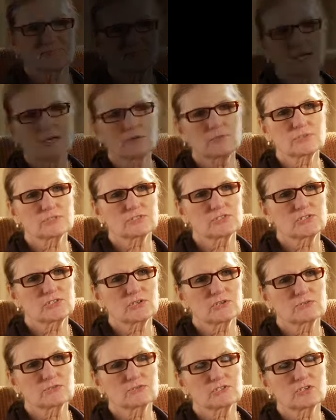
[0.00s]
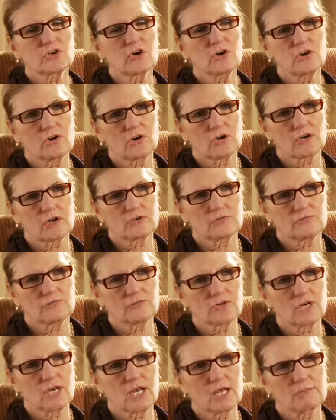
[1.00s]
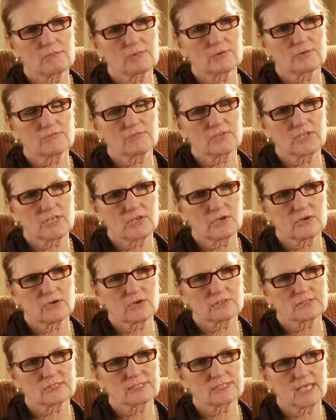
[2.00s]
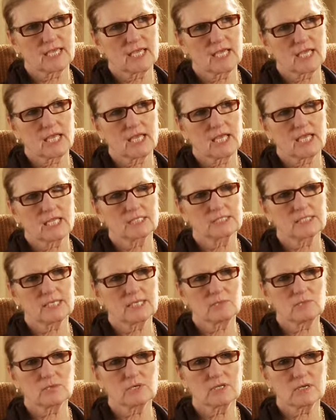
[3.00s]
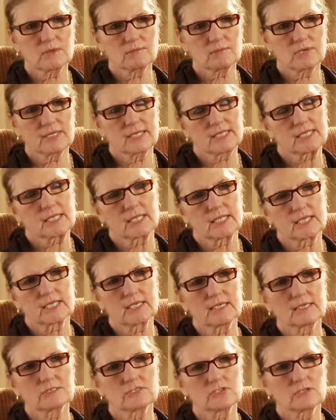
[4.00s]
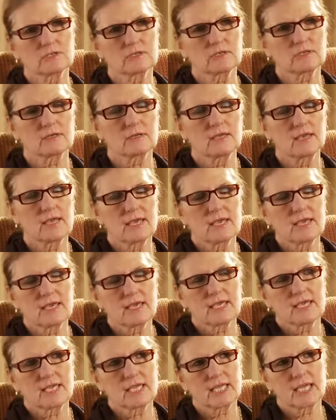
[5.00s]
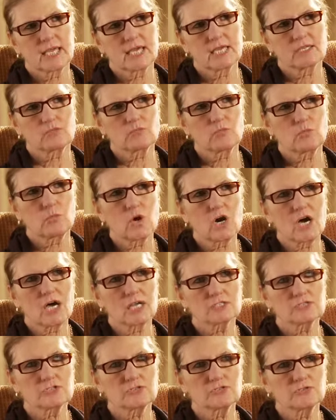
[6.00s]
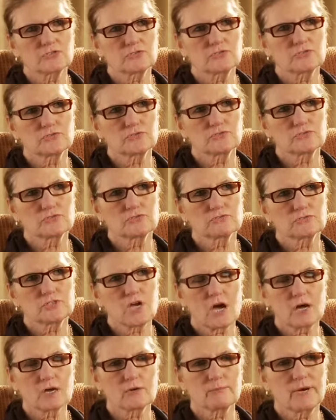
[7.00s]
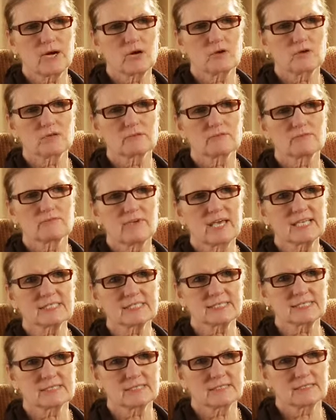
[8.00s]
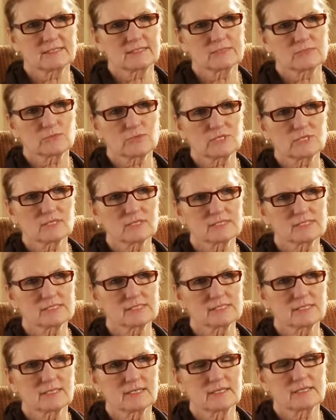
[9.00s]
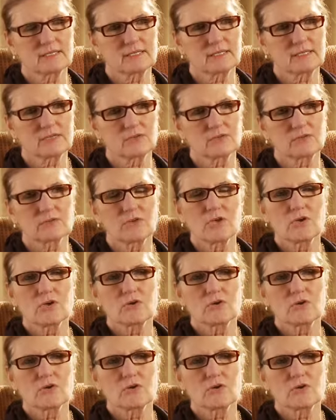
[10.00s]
I was Joe's cook for a number of years, and he would come into the kitchen and want to talk about investing in real estate. And